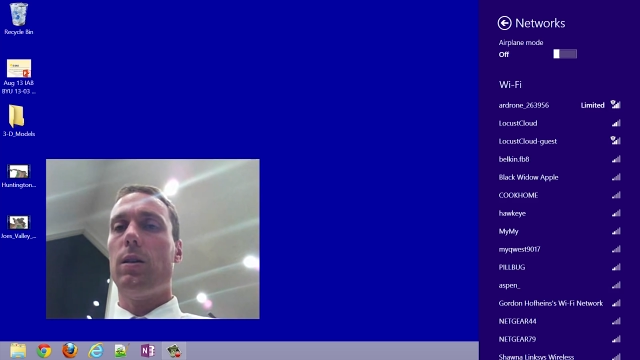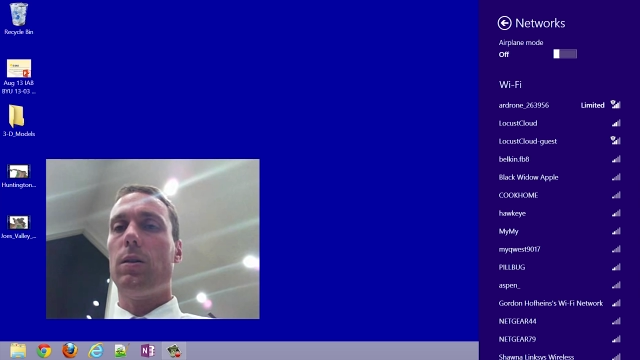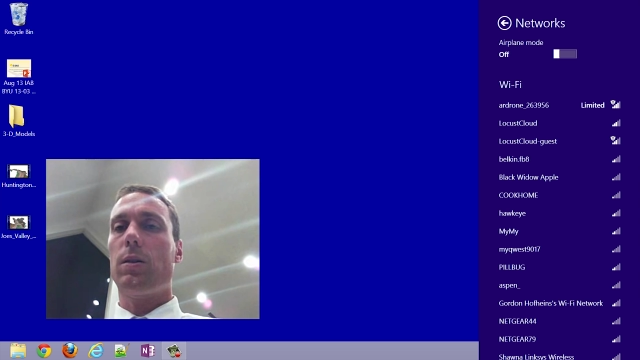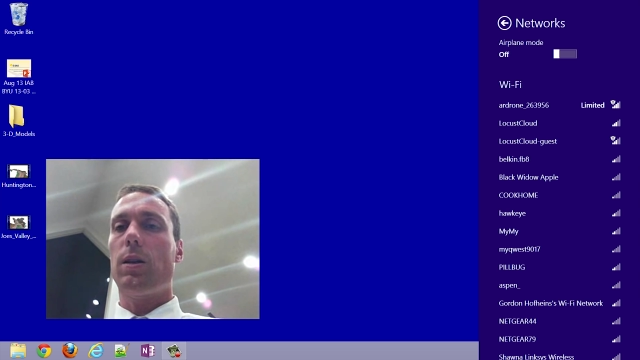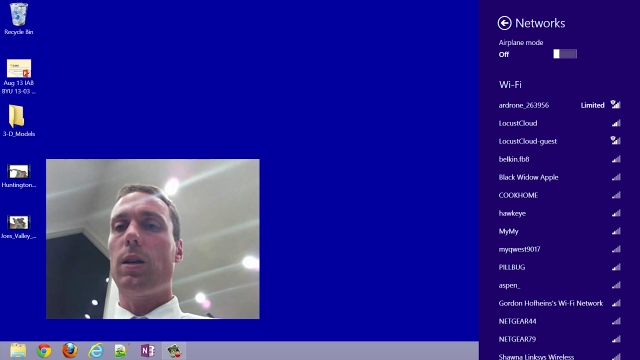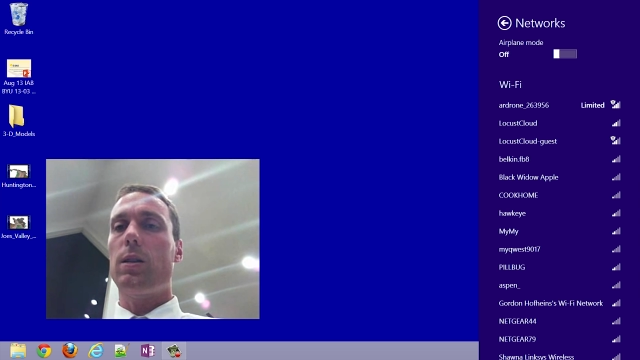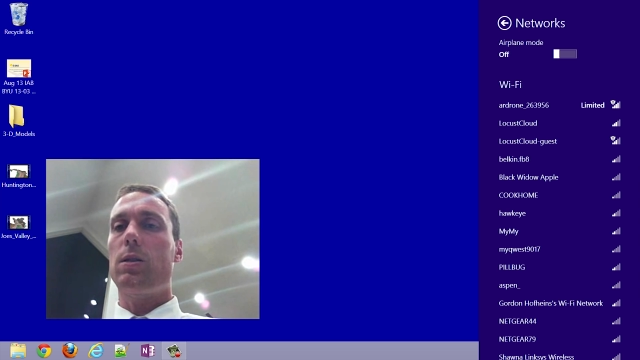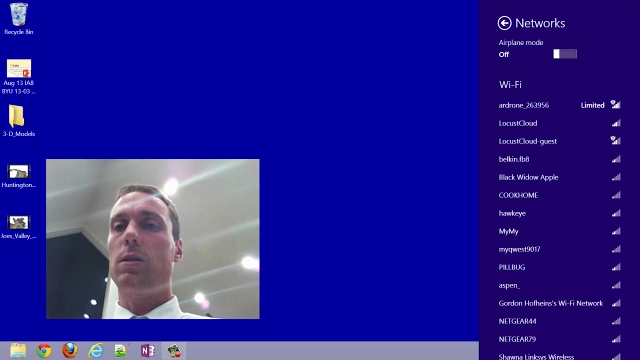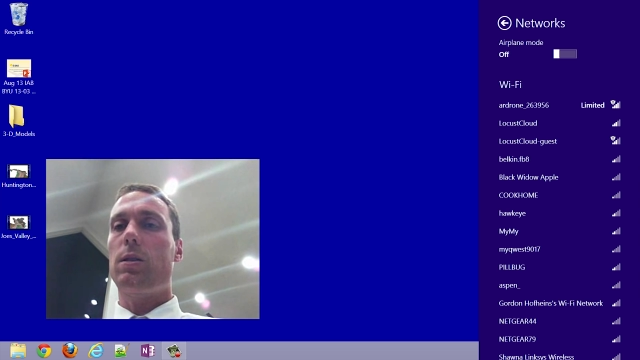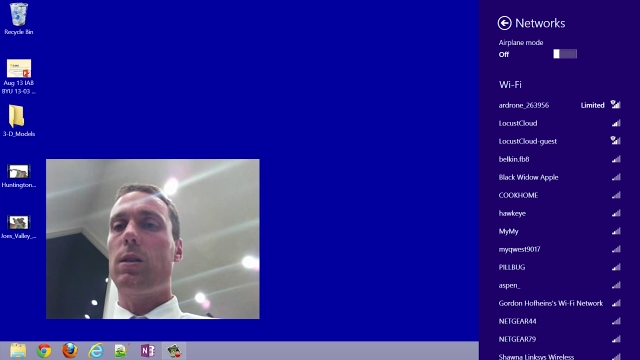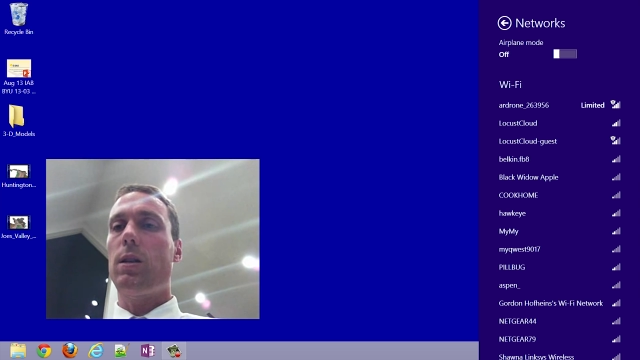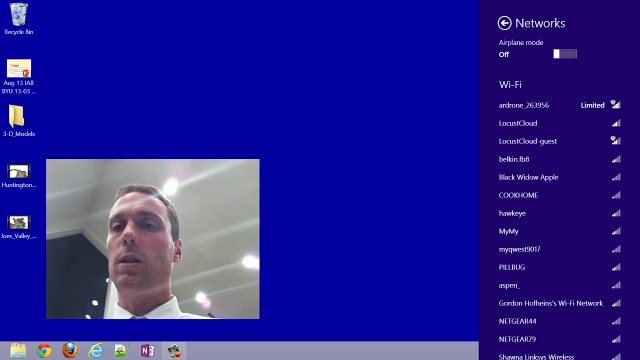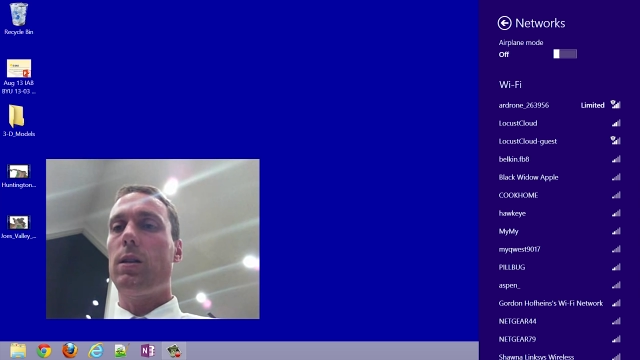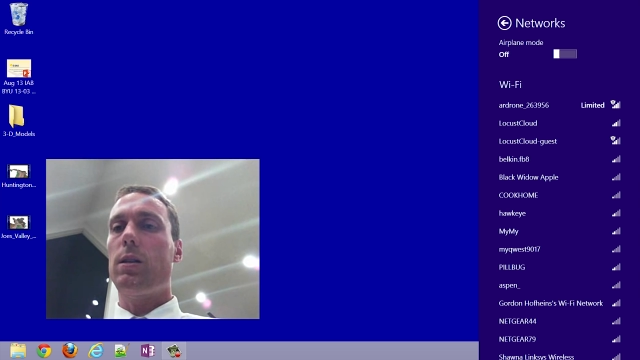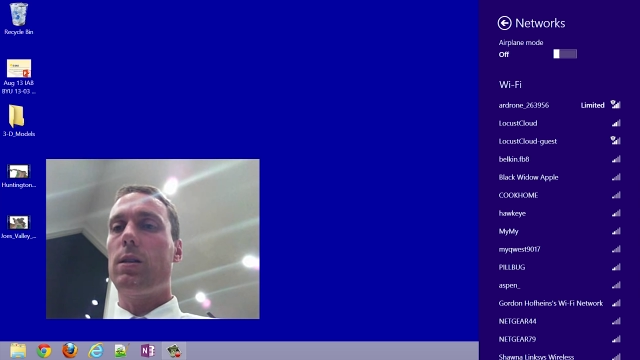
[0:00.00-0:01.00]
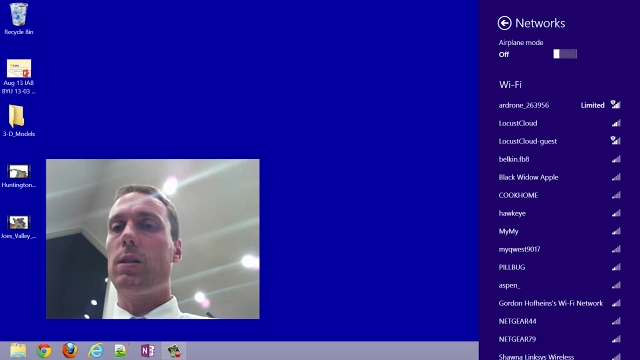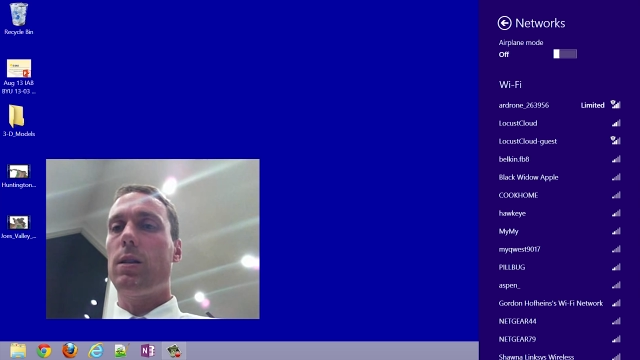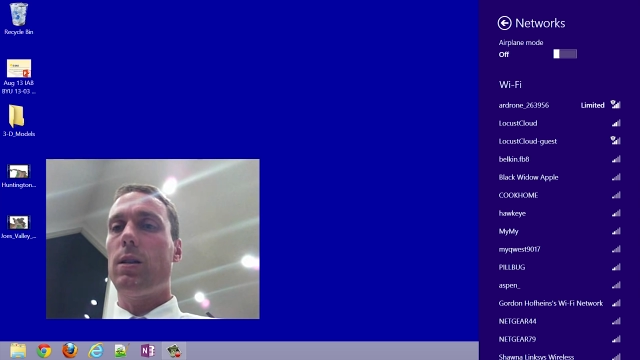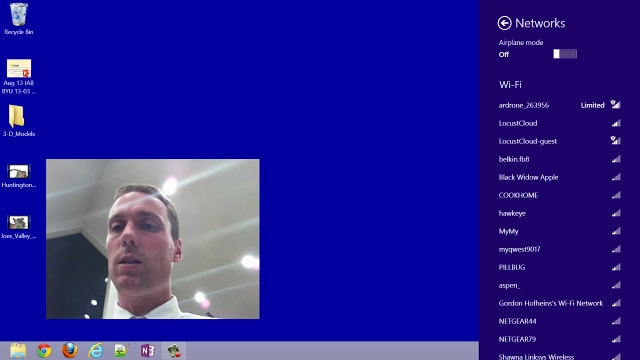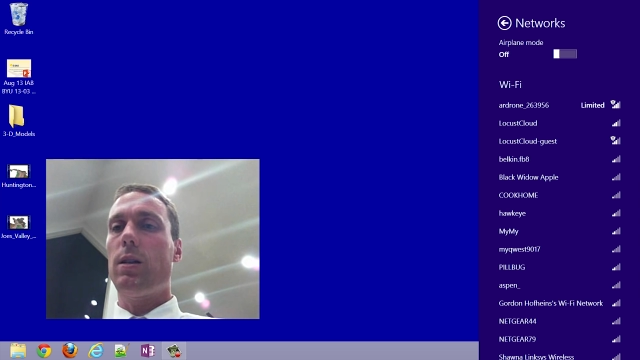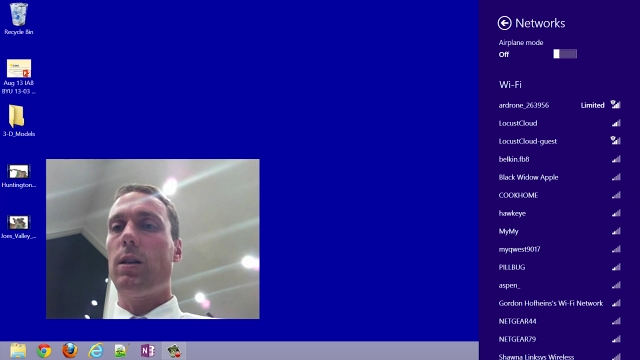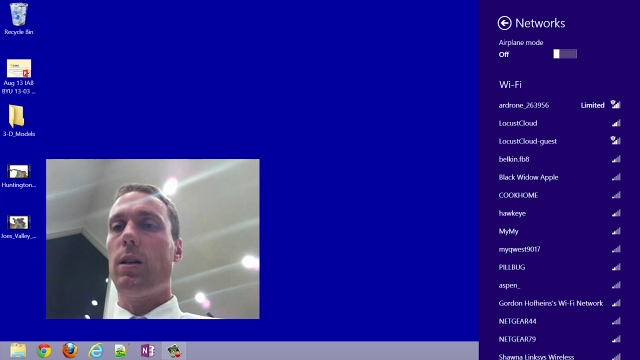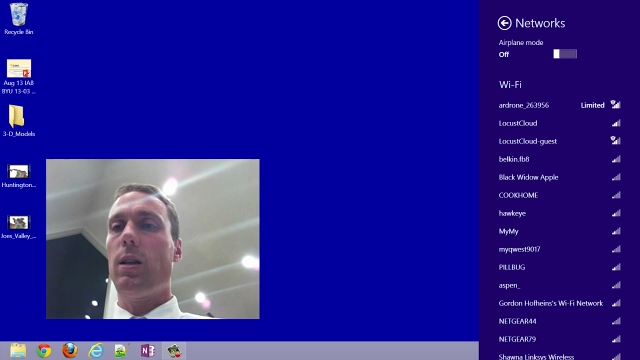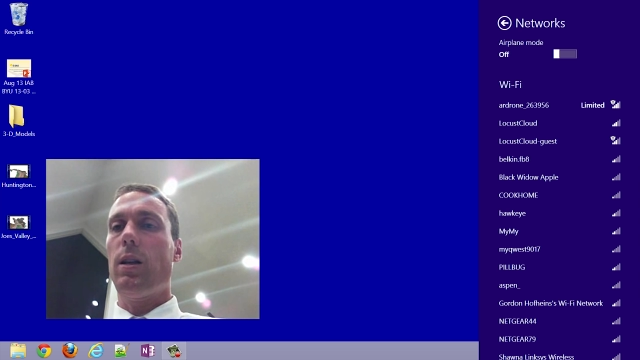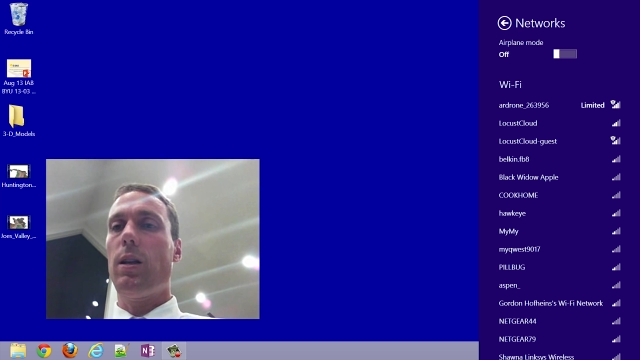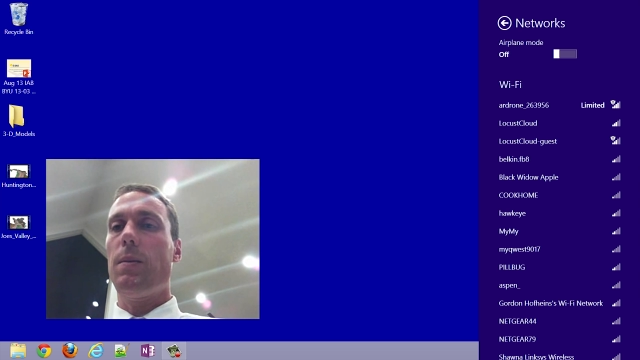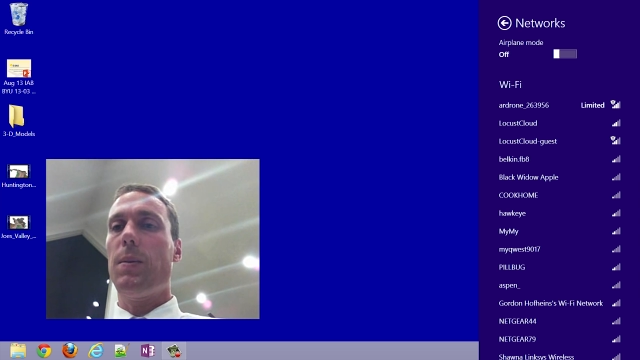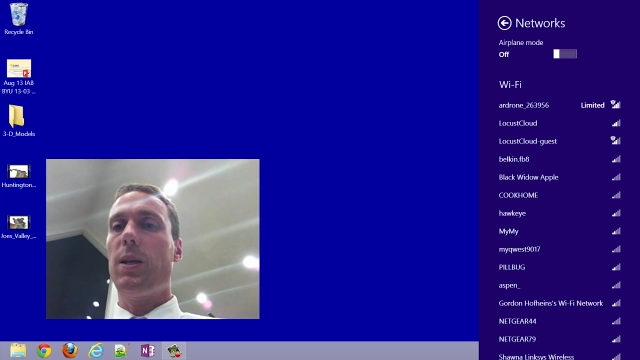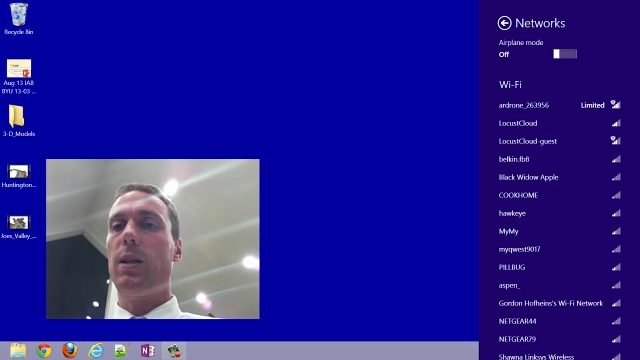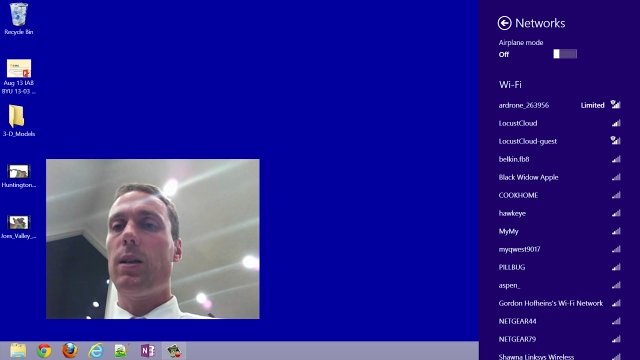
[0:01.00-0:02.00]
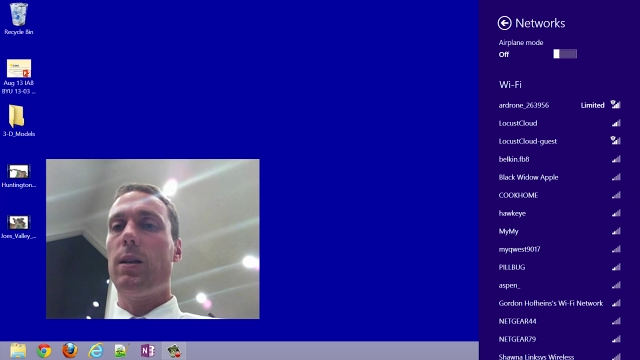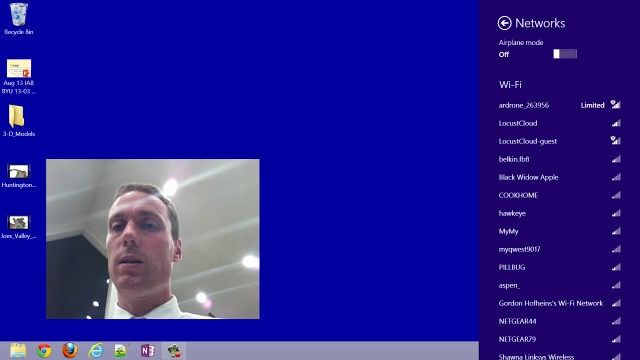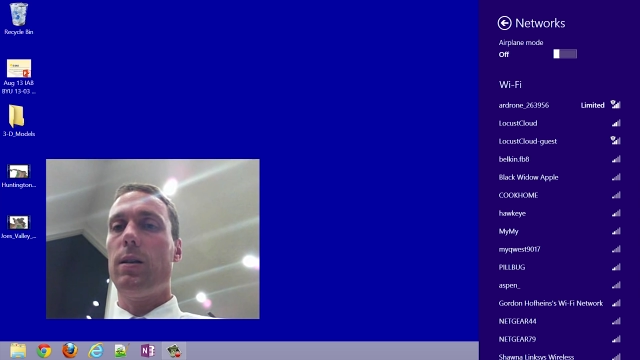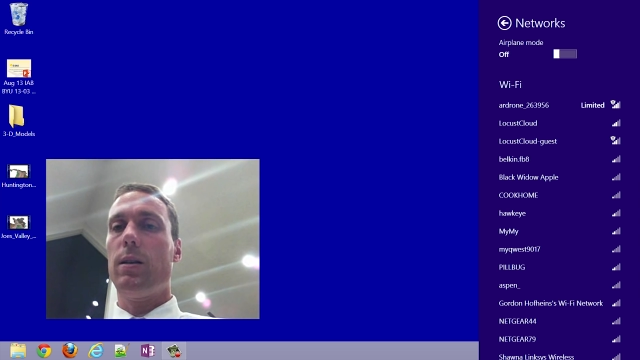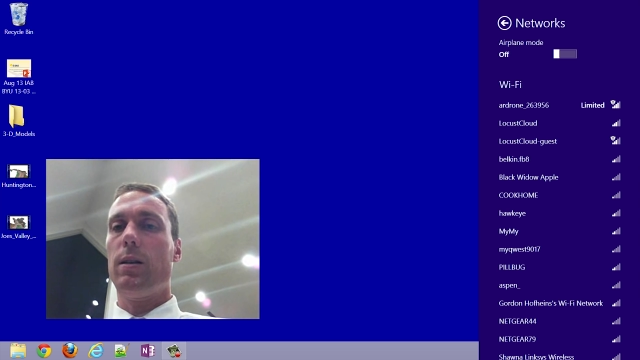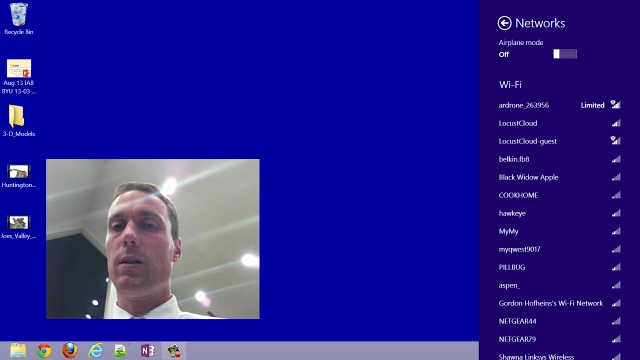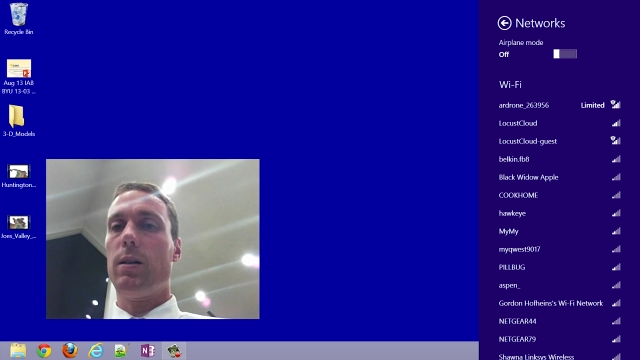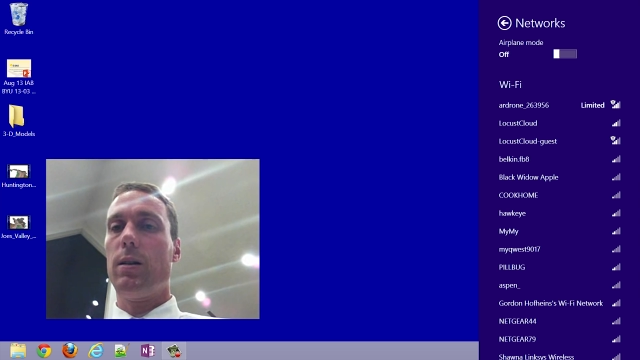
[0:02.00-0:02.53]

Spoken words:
Okay, so it says limited